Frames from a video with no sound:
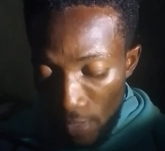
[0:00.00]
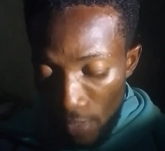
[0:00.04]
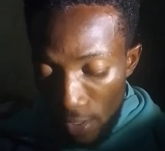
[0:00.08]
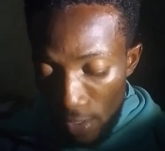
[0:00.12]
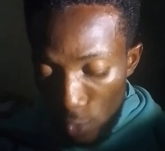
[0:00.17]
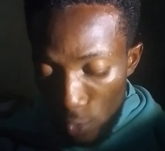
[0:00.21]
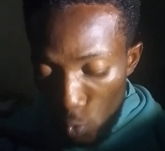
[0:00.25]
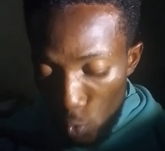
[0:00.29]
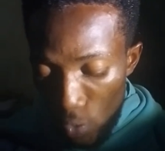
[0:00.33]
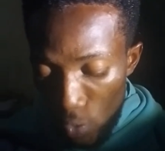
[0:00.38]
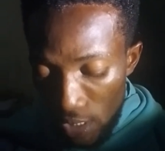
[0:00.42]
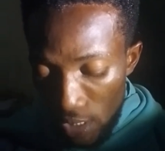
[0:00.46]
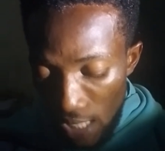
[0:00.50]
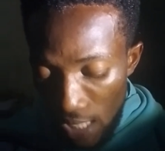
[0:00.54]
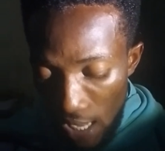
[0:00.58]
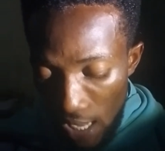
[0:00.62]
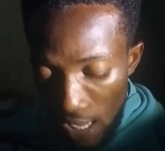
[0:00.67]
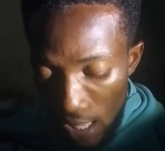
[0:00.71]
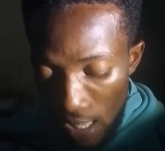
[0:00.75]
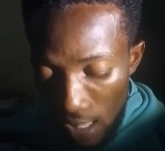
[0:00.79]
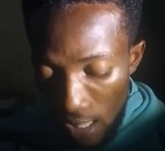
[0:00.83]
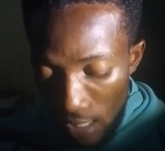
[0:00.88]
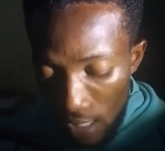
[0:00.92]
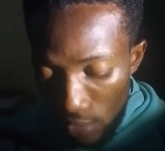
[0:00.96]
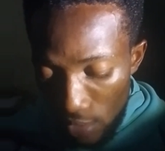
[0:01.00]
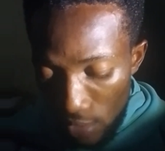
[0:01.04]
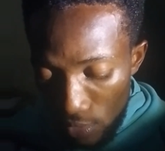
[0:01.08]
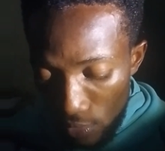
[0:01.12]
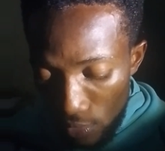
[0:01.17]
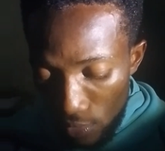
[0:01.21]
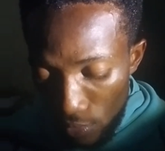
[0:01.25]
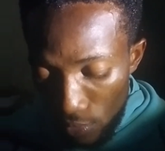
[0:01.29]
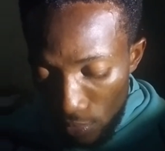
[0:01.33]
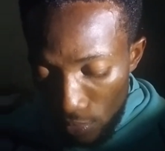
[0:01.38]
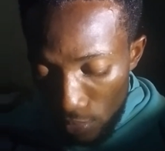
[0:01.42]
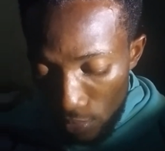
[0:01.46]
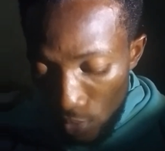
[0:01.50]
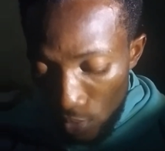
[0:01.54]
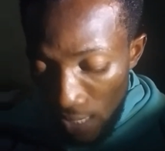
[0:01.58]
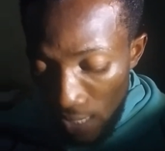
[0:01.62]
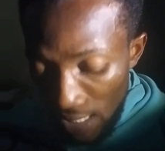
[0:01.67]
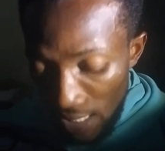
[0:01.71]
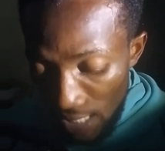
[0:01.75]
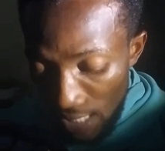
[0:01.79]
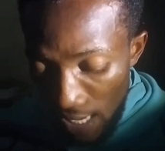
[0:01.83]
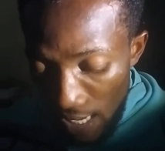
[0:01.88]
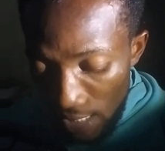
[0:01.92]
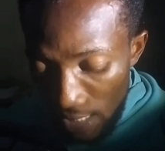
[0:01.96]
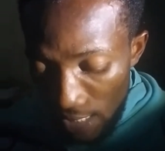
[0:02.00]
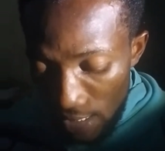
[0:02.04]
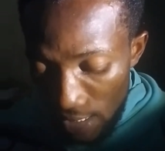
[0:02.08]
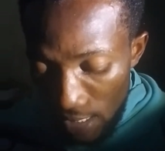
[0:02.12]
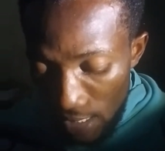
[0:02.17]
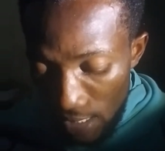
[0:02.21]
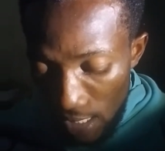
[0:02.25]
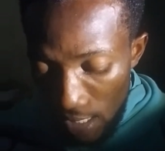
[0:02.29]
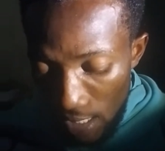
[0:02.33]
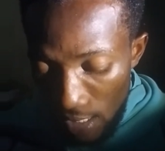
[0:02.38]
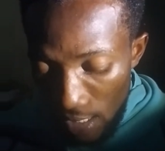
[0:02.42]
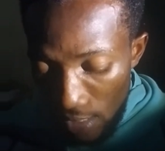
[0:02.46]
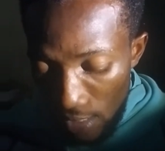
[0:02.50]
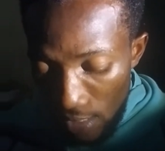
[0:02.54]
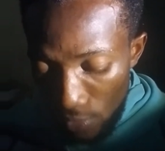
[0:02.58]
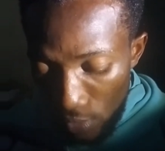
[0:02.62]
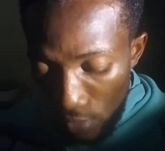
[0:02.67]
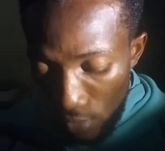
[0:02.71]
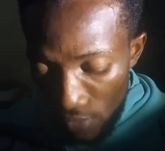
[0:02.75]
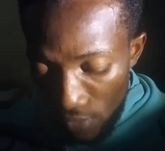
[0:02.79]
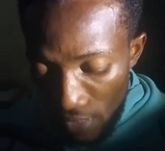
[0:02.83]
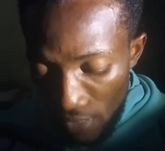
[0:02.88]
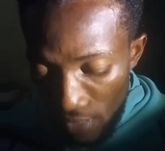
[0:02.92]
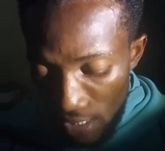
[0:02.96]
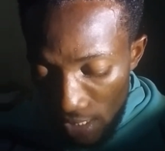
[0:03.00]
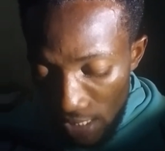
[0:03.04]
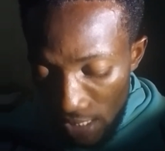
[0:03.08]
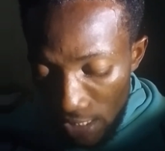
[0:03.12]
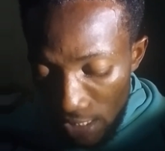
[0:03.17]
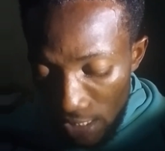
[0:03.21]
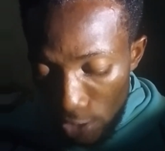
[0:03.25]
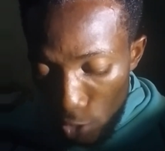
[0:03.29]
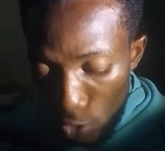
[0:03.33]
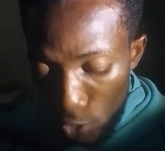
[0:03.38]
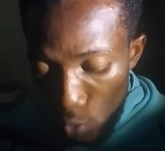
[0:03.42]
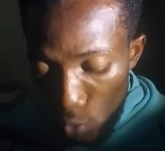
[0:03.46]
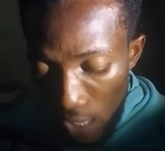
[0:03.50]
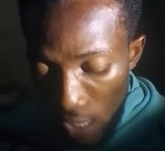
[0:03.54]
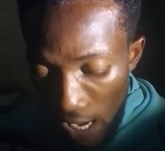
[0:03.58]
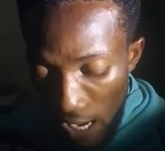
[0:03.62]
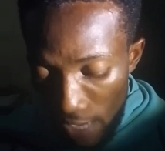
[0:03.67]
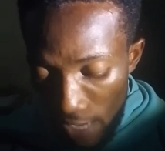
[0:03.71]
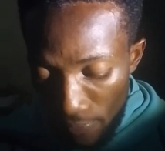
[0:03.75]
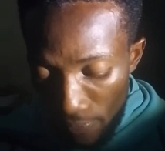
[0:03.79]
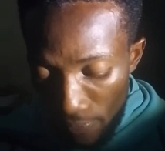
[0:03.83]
Twitter, known as X, was founded in July